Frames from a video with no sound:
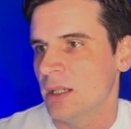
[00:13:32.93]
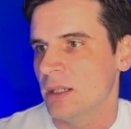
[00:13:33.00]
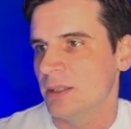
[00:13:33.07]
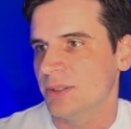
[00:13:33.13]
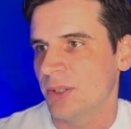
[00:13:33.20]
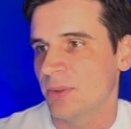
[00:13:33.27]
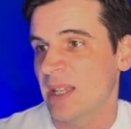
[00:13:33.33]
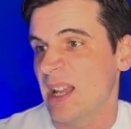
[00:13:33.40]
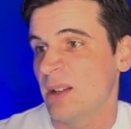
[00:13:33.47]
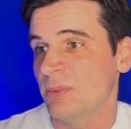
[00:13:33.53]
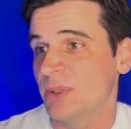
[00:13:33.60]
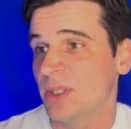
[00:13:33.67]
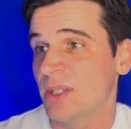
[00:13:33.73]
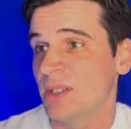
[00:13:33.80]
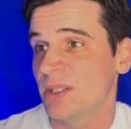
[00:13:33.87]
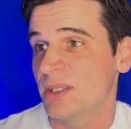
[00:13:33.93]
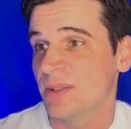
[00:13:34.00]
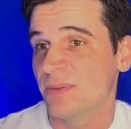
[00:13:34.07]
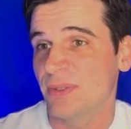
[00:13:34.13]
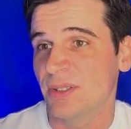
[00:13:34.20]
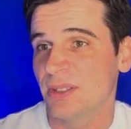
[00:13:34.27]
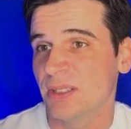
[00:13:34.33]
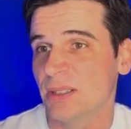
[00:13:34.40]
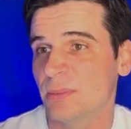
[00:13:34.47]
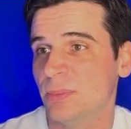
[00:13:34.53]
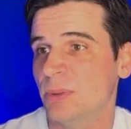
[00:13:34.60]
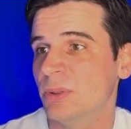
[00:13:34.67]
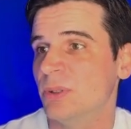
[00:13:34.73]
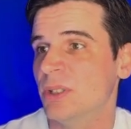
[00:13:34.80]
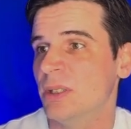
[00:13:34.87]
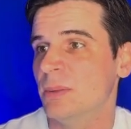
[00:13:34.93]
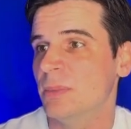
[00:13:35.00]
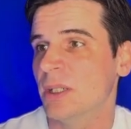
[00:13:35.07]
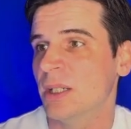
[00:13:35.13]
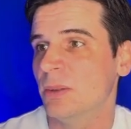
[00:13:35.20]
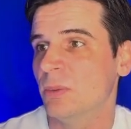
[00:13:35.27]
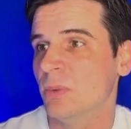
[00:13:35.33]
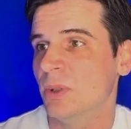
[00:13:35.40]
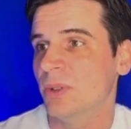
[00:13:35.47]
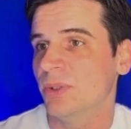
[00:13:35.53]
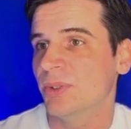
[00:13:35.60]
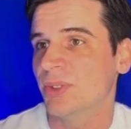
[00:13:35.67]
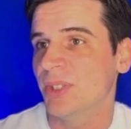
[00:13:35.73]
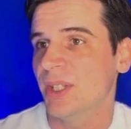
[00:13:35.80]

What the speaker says: So counters, for example, you might want